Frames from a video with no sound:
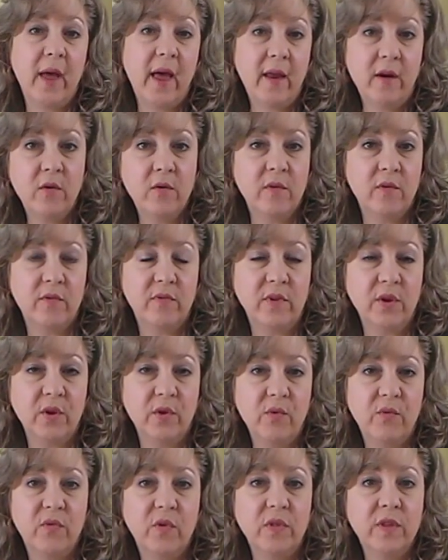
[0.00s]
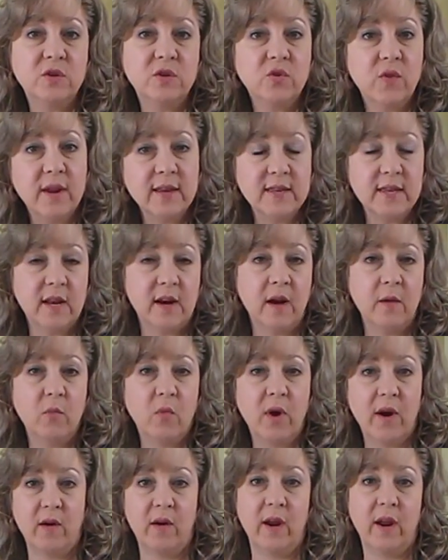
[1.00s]
pattern review for the dress that I'm
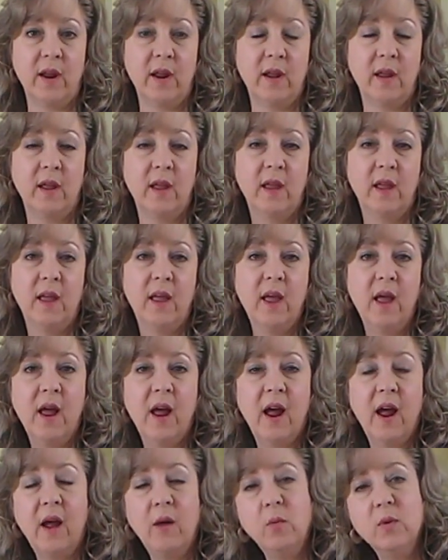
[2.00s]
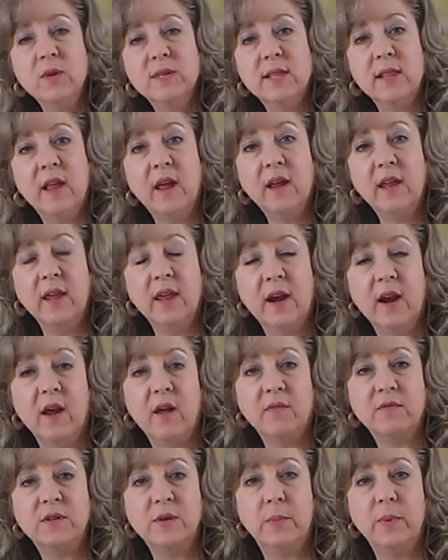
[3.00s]
wearing. I was lucky
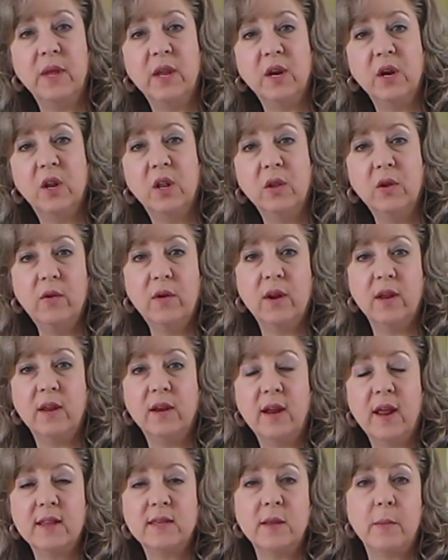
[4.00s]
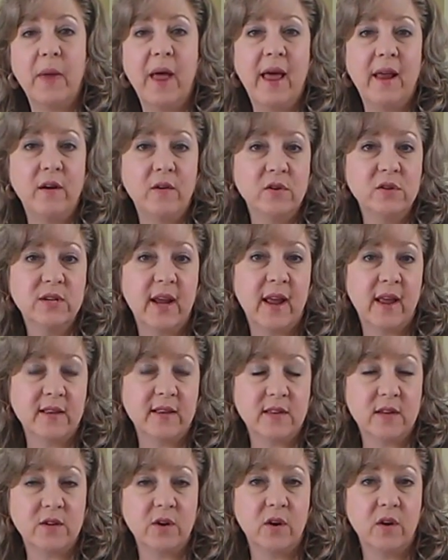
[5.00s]
enough to be included as a pattern
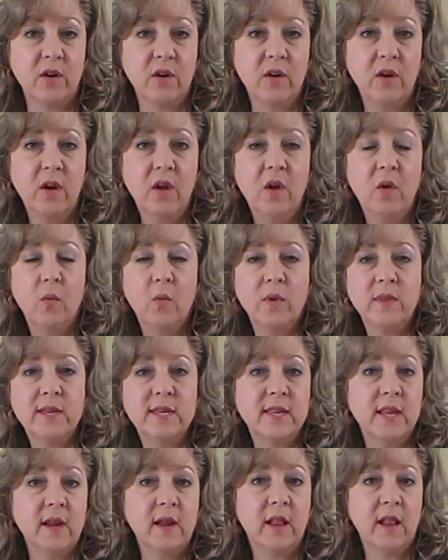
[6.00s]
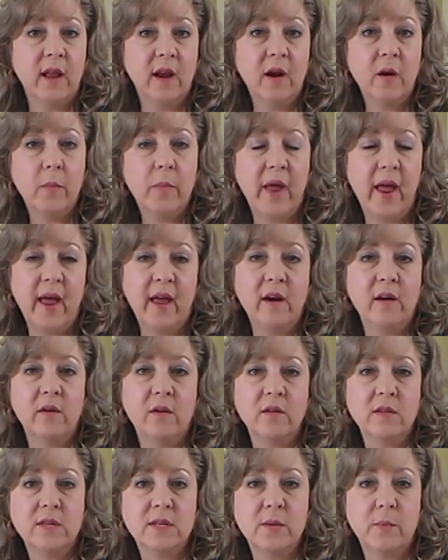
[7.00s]
tester with Sinclair
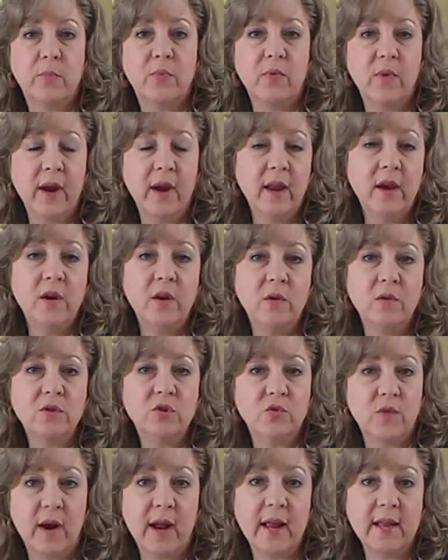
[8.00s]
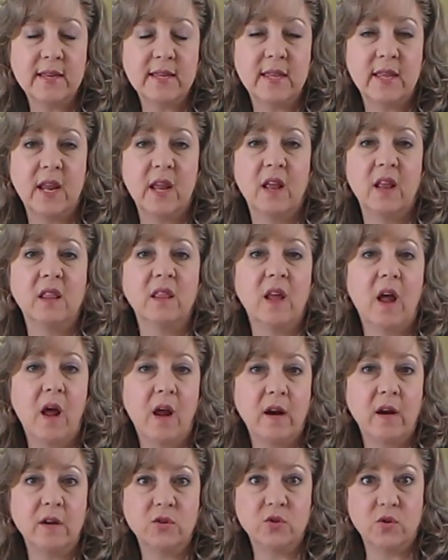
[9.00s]
Patterns' brand new dress, the
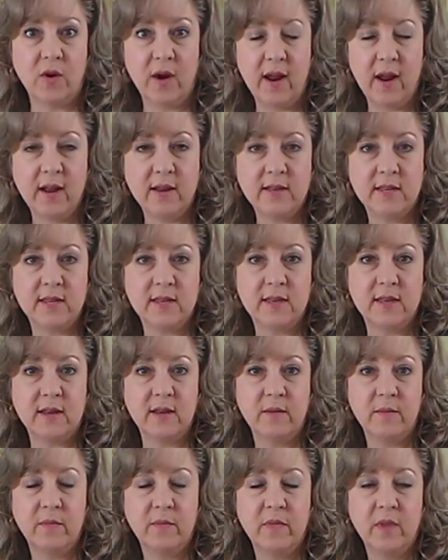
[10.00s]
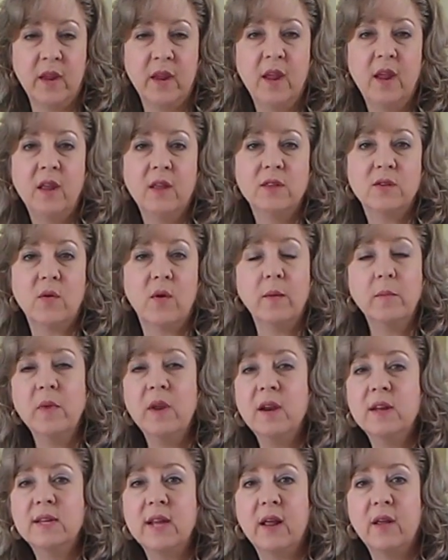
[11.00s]
Alana Dress. So I'm
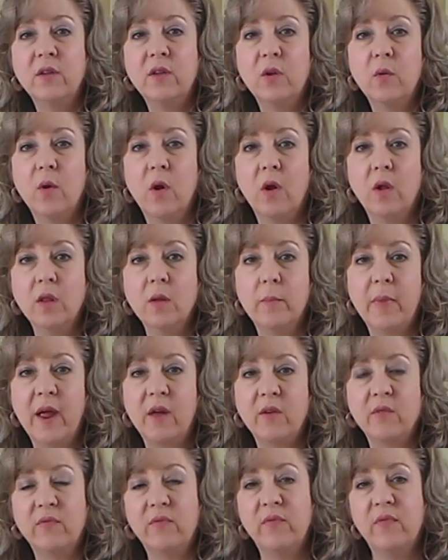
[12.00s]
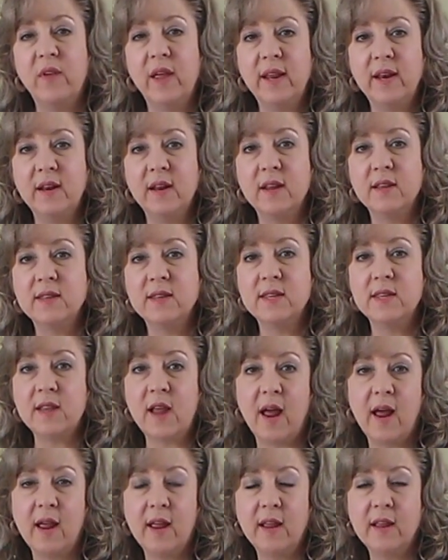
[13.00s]
going to tell you all about fit,
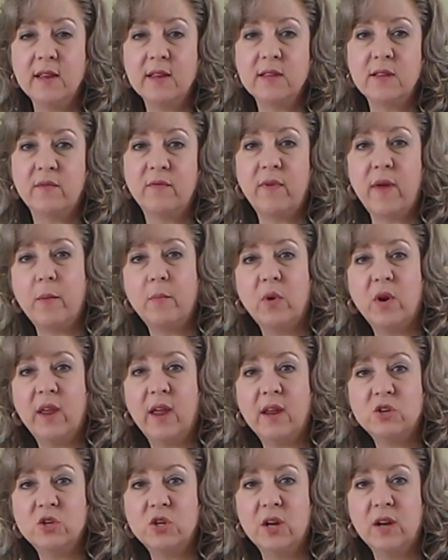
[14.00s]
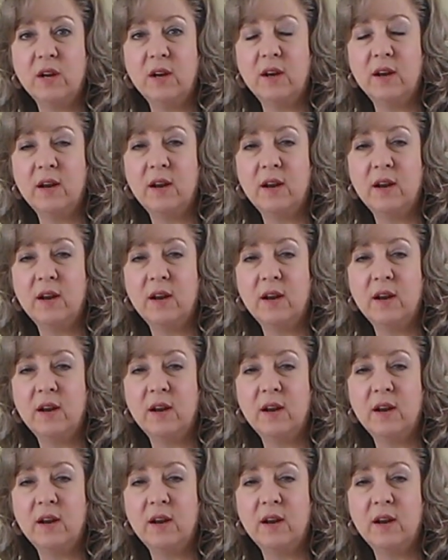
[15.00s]
size, fabrication,